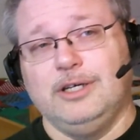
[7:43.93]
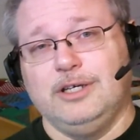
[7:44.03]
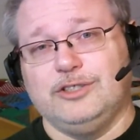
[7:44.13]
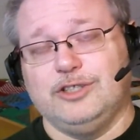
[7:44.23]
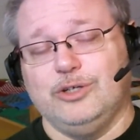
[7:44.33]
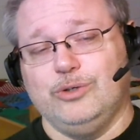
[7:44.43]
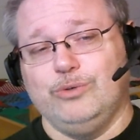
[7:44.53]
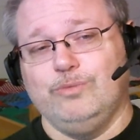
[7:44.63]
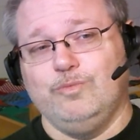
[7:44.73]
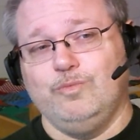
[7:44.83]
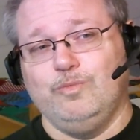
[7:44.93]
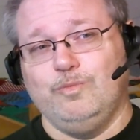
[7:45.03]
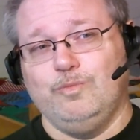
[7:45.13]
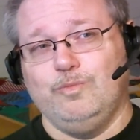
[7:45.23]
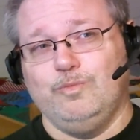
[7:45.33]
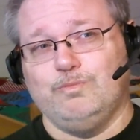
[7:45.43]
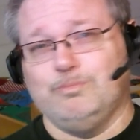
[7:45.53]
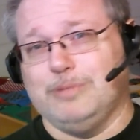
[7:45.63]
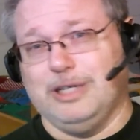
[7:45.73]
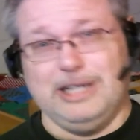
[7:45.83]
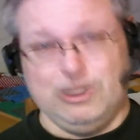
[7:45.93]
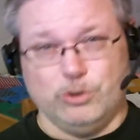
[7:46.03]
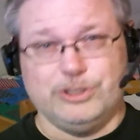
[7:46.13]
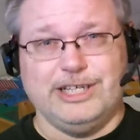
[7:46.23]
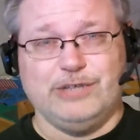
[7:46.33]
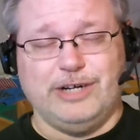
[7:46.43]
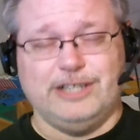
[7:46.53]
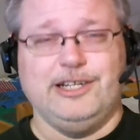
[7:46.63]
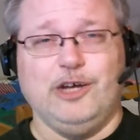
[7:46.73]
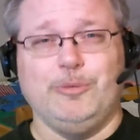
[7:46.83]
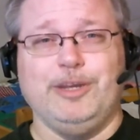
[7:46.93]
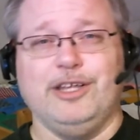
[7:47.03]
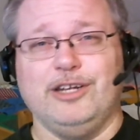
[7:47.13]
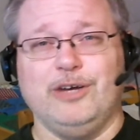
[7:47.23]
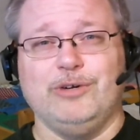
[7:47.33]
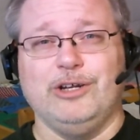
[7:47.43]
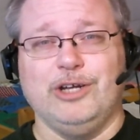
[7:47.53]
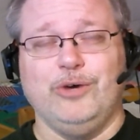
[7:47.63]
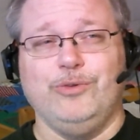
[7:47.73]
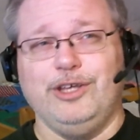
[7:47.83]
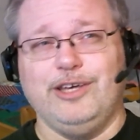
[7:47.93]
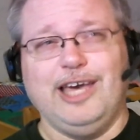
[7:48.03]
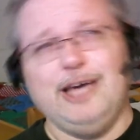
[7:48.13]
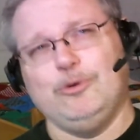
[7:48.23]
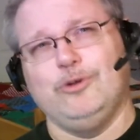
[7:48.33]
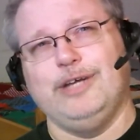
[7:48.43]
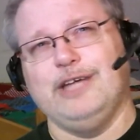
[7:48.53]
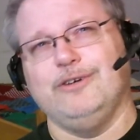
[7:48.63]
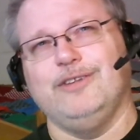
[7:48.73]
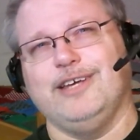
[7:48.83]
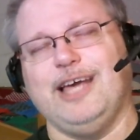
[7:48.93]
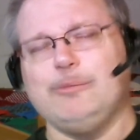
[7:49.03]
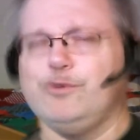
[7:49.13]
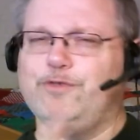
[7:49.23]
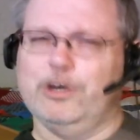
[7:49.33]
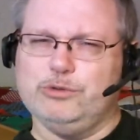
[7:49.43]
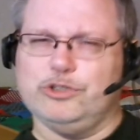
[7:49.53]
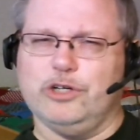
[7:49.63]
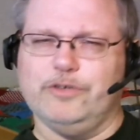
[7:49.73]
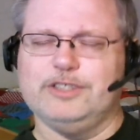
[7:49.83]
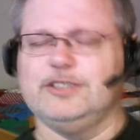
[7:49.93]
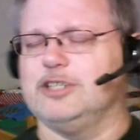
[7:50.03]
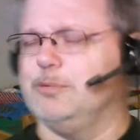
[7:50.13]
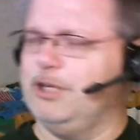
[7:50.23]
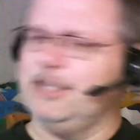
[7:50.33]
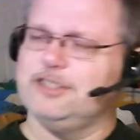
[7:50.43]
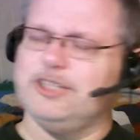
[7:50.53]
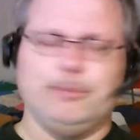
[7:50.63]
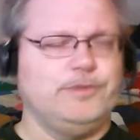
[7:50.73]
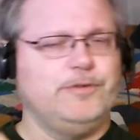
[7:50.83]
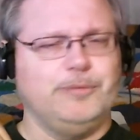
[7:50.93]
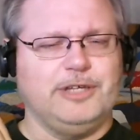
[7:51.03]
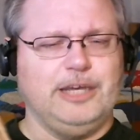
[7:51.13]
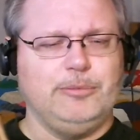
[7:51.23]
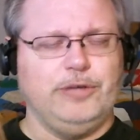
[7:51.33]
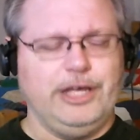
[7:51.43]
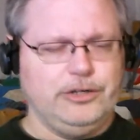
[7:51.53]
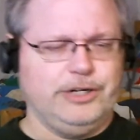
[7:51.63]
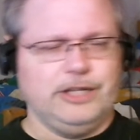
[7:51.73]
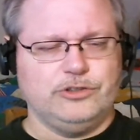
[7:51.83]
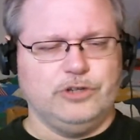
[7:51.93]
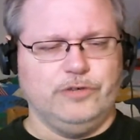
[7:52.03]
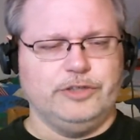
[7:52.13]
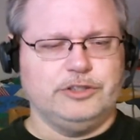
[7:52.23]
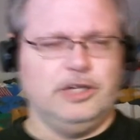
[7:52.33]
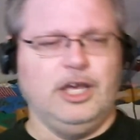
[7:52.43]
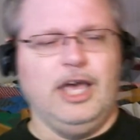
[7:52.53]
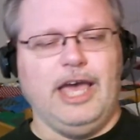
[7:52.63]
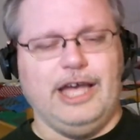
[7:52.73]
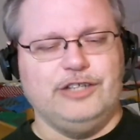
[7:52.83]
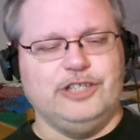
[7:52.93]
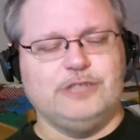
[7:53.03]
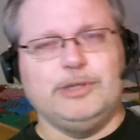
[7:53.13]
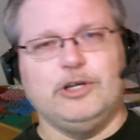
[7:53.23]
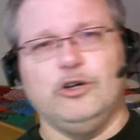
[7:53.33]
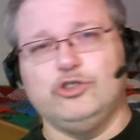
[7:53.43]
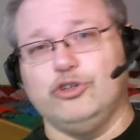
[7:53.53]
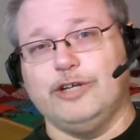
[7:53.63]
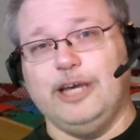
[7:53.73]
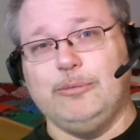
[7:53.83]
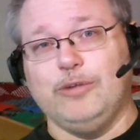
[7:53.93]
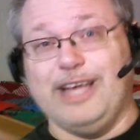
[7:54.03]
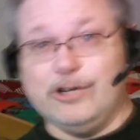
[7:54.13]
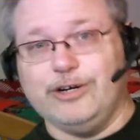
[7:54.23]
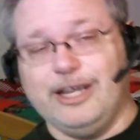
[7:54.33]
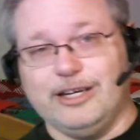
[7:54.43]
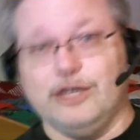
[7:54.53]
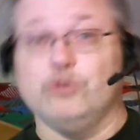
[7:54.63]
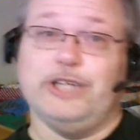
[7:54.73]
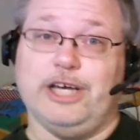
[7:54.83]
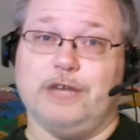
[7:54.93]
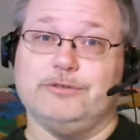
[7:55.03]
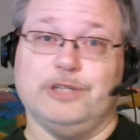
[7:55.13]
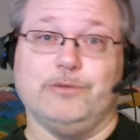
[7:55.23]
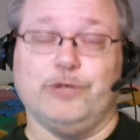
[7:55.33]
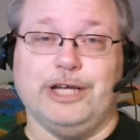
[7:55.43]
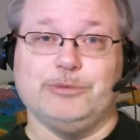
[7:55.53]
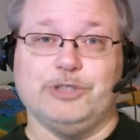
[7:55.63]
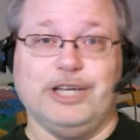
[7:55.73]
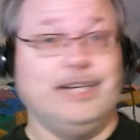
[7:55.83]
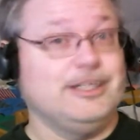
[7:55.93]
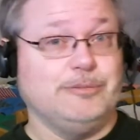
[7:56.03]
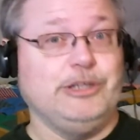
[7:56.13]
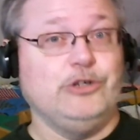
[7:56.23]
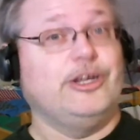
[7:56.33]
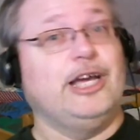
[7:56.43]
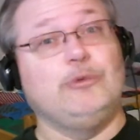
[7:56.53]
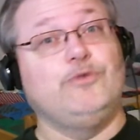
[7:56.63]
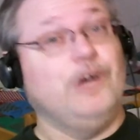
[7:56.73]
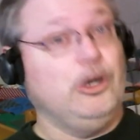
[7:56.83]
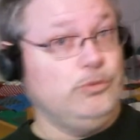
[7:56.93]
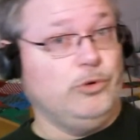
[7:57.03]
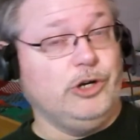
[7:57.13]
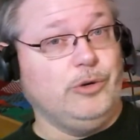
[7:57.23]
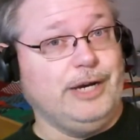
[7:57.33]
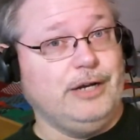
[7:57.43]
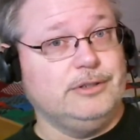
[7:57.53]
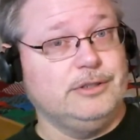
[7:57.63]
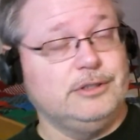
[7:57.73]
So, but of course, then they try to tell me that no, the cable phone service is completely separate from the cable internet service, and just because your cable internet goes out several times a day doesn't mean your cable phone will go out.